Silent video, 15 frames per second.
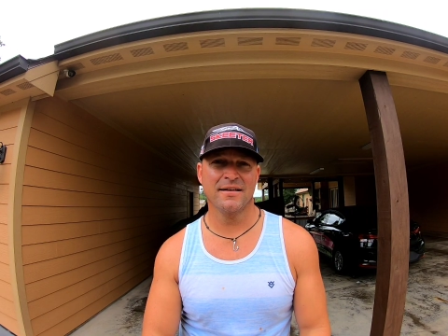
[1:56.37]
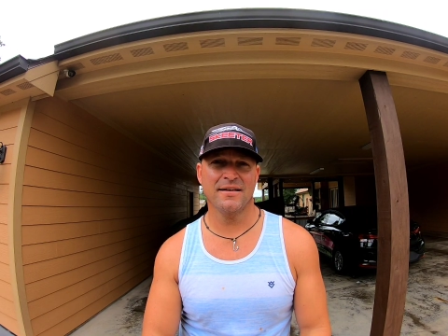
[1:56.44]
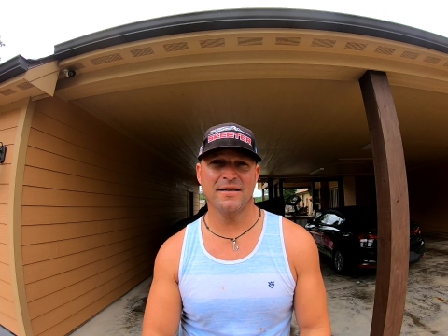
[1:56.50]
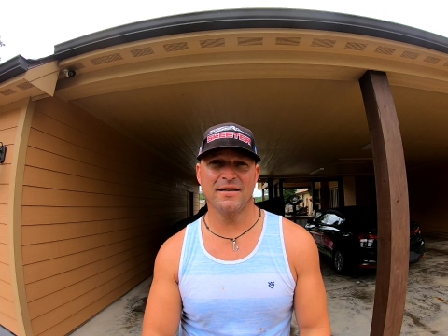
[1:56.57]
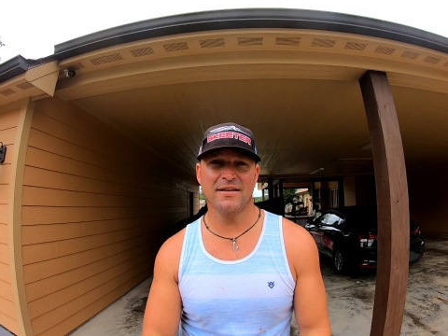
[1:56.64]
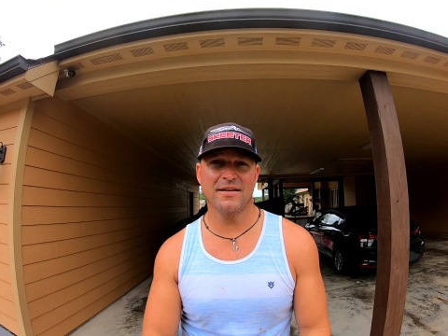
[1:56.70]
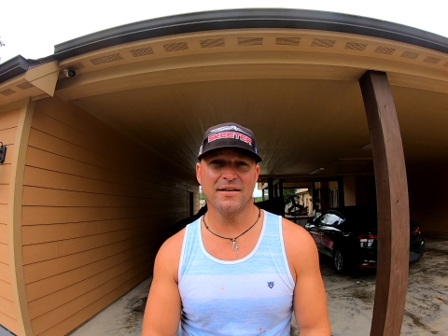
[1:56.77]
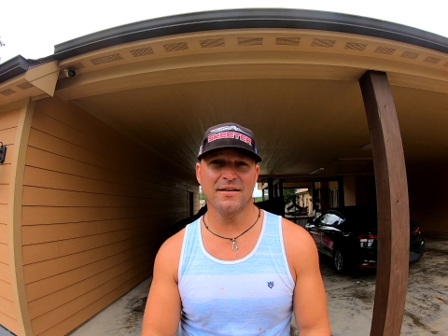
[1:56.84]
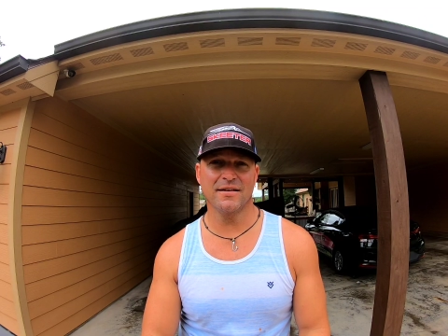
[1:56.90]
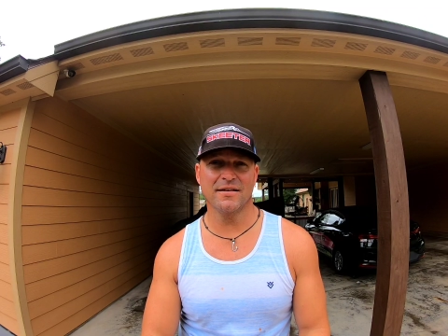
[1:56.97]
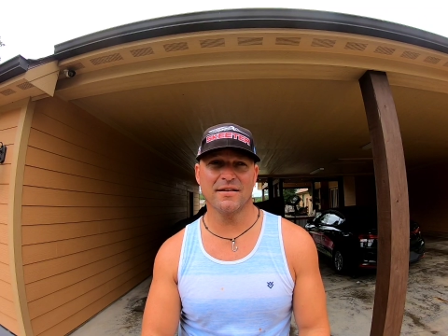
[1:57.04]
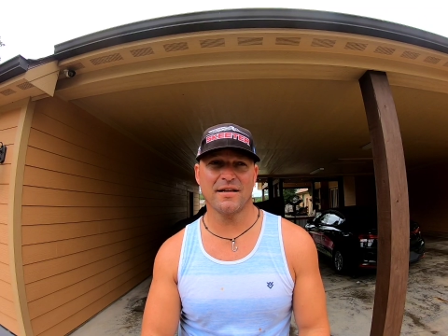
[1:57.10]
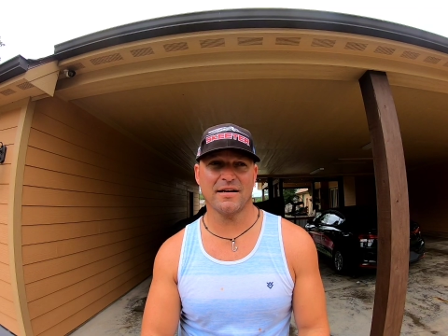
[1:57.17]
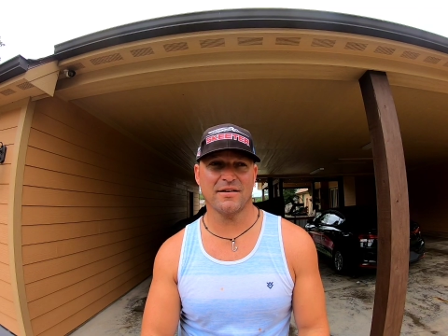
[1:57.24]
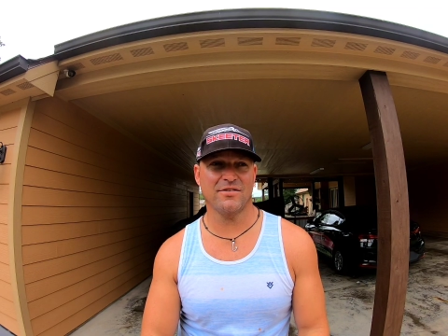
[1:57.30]
in
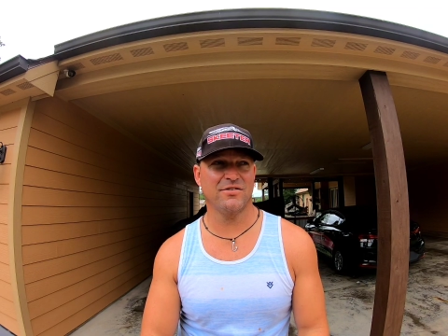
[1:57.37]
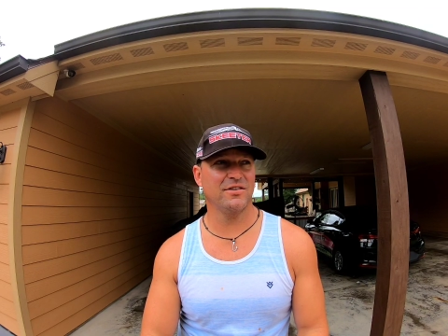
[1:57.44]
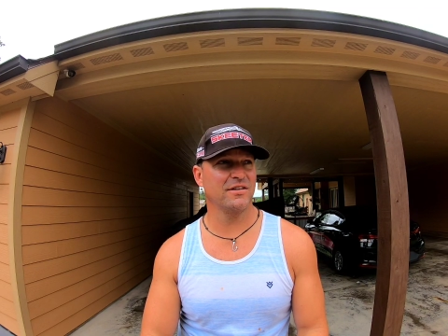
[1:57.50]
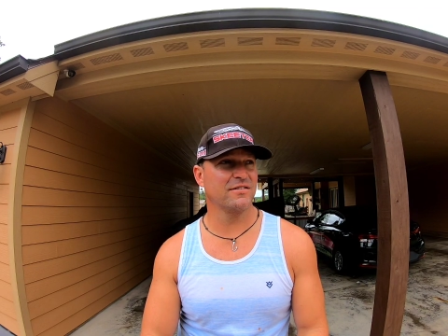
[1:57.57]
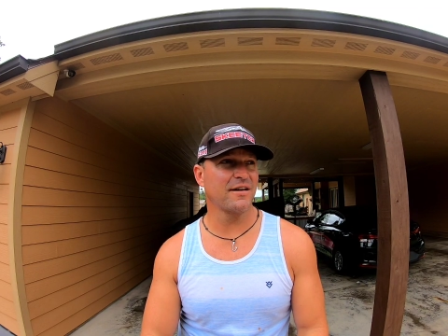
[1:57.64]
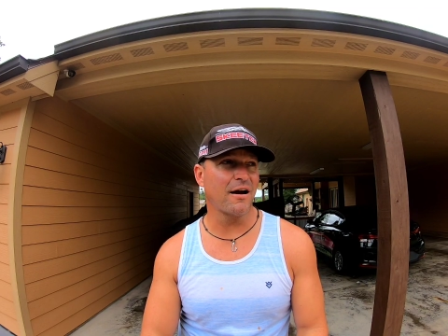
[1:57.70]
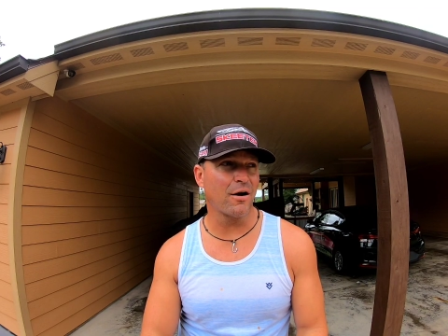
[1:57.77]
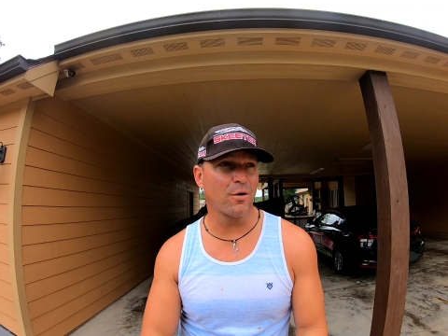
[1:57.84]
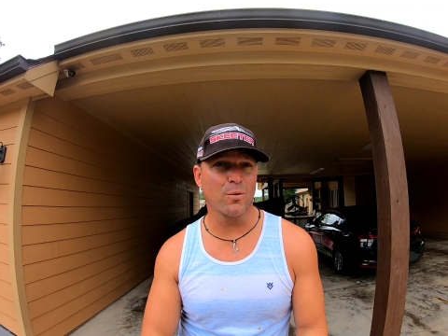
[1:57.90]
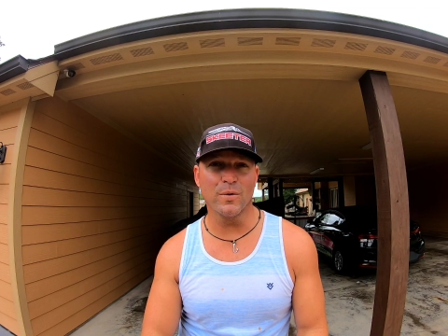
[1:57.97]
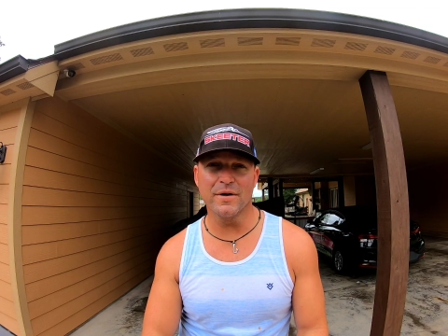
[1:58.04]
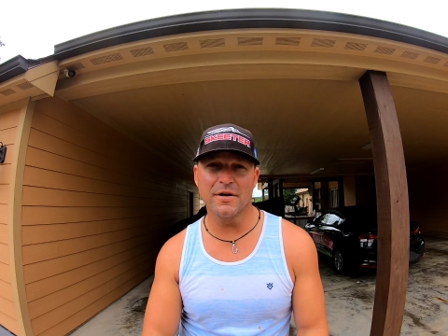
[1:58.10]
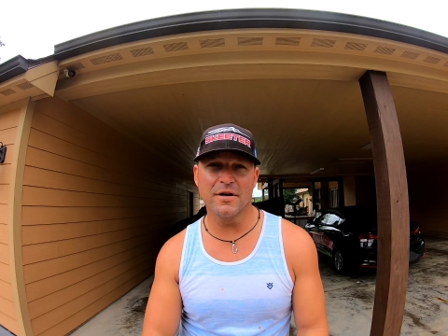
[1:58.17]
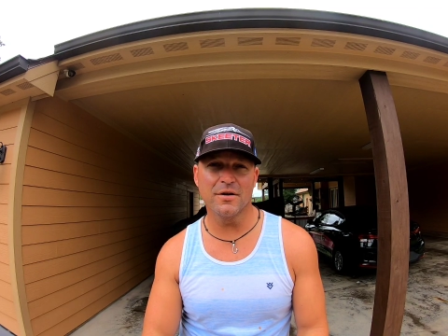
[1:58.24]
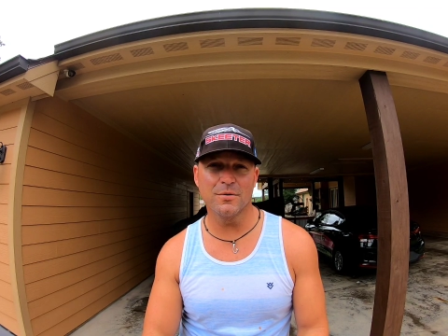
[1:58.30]
like a six hour
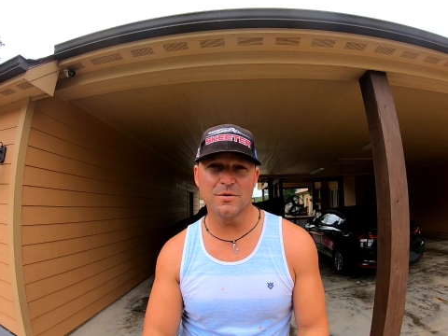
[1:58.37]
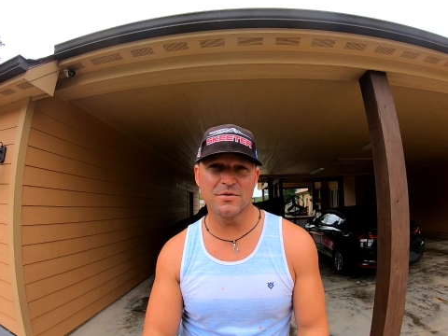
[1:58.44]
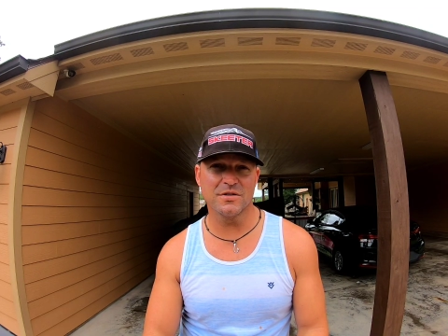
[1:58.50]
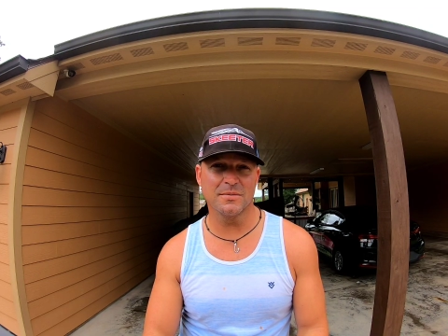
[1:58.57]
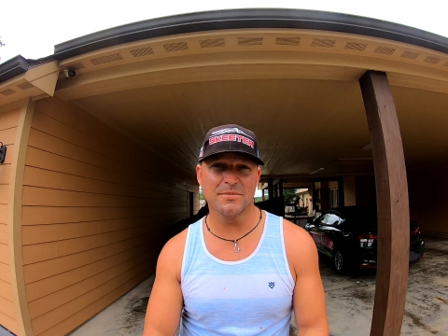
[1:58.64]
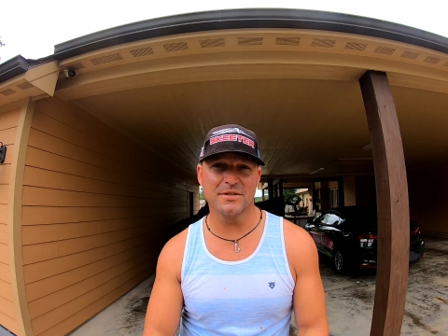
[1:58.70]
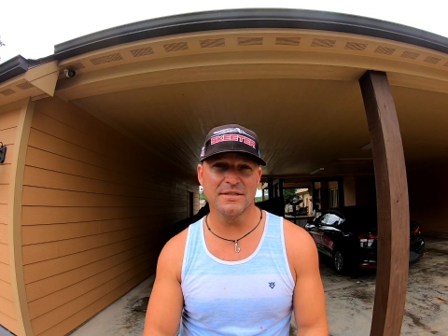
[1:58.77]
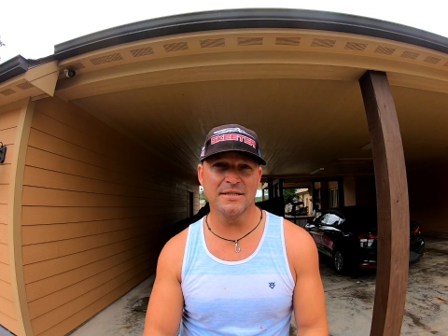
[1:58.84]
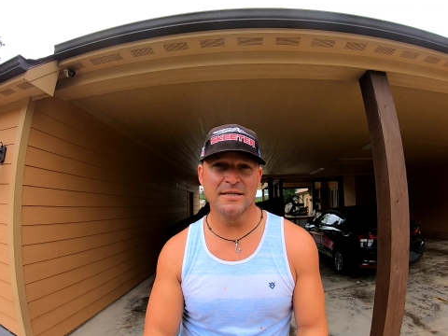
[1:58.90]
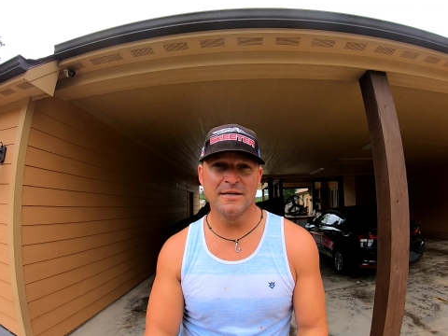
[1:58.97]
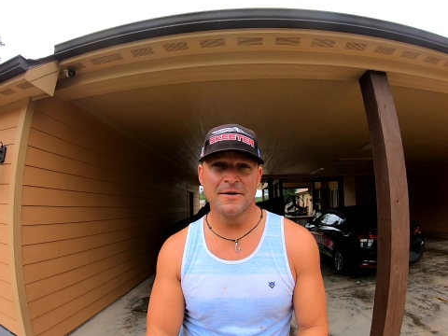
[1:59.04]
window or something.